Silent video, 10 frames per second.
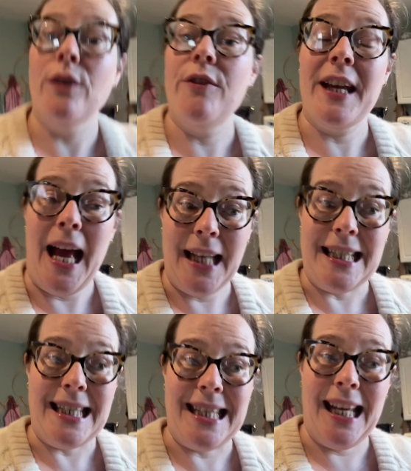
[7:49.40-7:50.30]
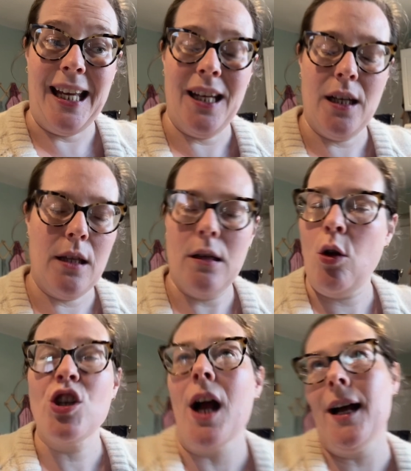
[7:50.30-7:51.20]
the cans,
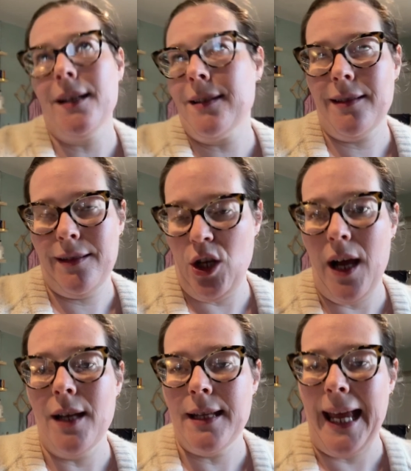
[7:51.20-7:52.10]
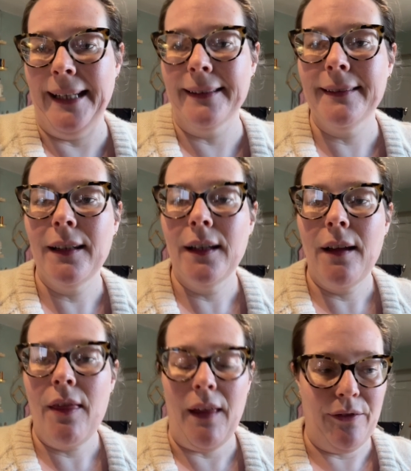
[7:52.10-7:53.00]
jars in,
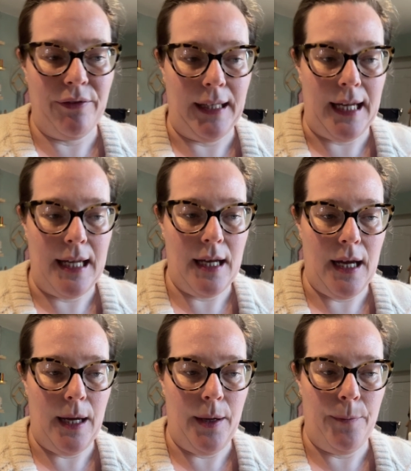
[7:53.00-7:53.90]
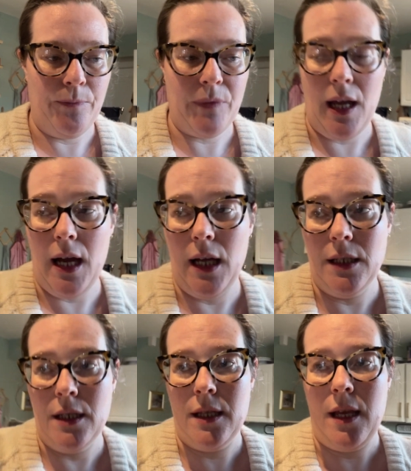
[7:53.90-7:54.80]
thankfully, and
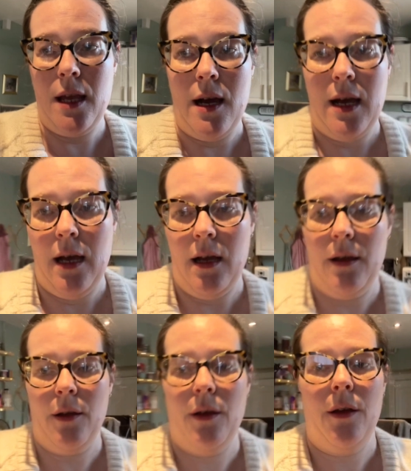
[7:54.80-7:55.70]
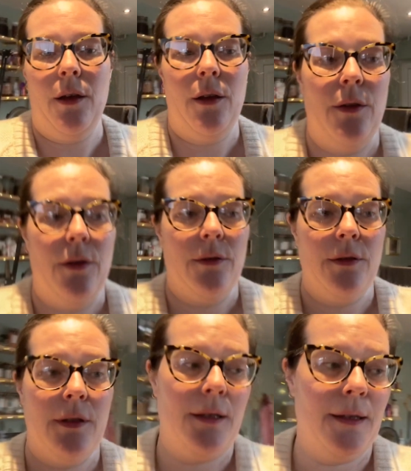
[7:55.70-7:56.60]
they are
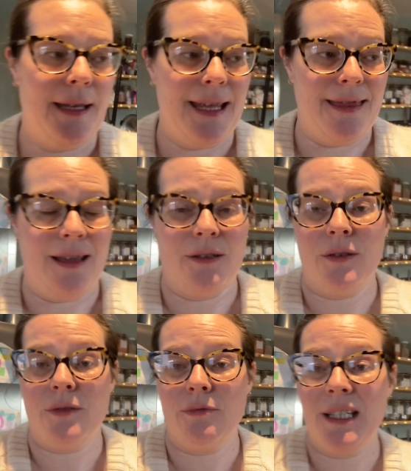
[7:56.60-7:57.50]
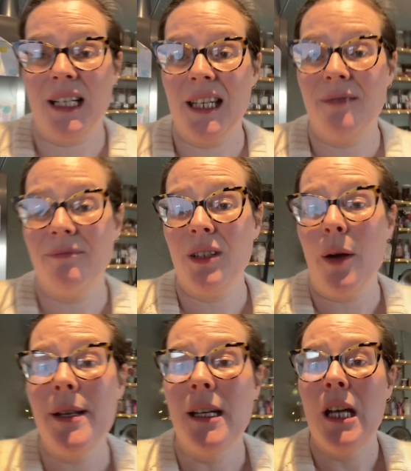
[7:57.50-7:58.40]
in there just readily
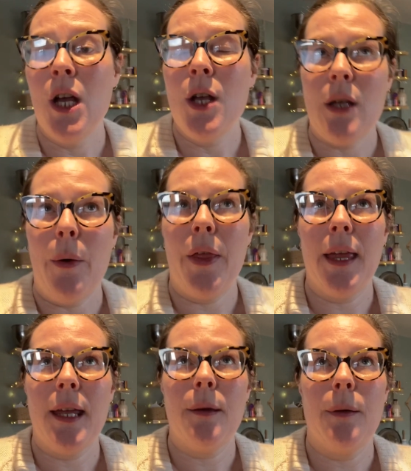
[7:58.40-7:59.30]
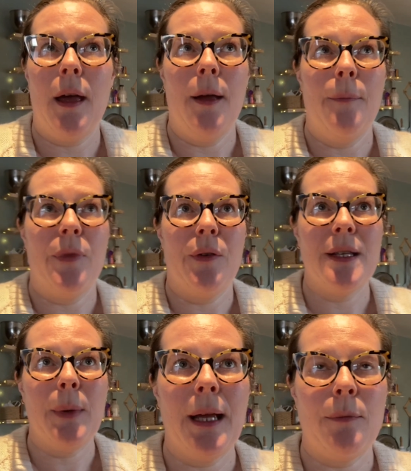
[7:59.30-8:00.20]
going. So I think the
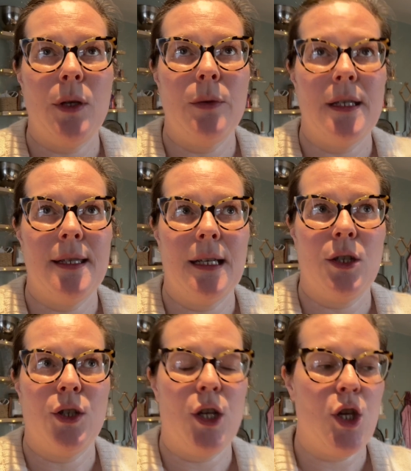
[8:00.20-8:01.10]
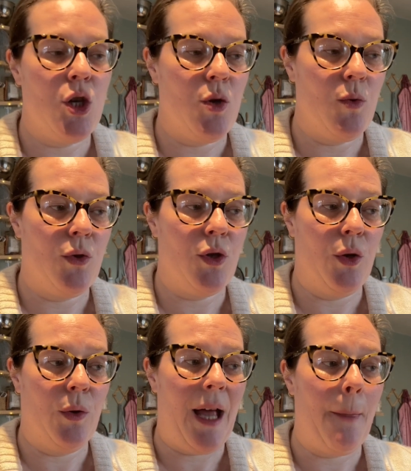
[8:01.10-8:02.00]
recipe using says
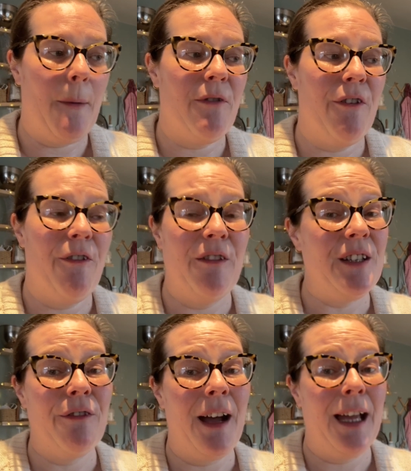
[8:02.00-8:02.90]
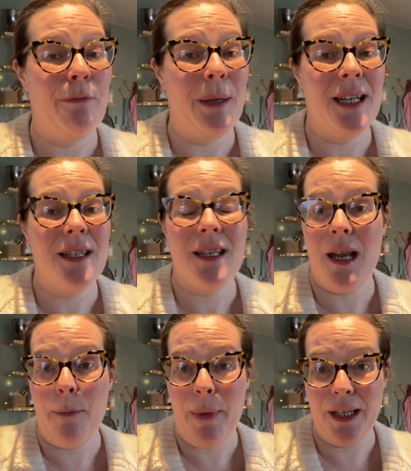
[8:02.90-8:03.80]
to can them for 55 minutes
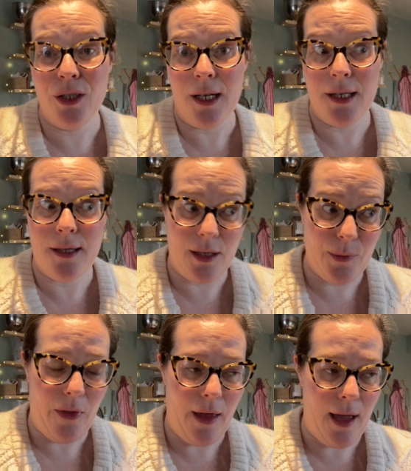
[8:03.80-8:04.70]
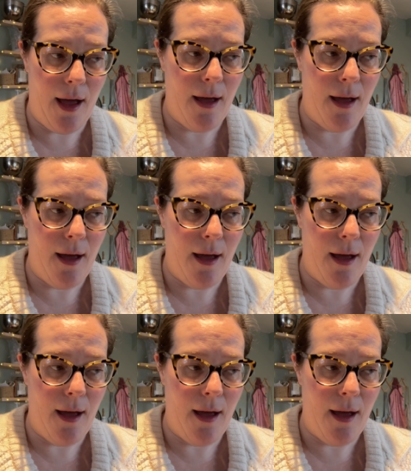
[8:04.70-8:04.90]
in pint jars, and that's what they are.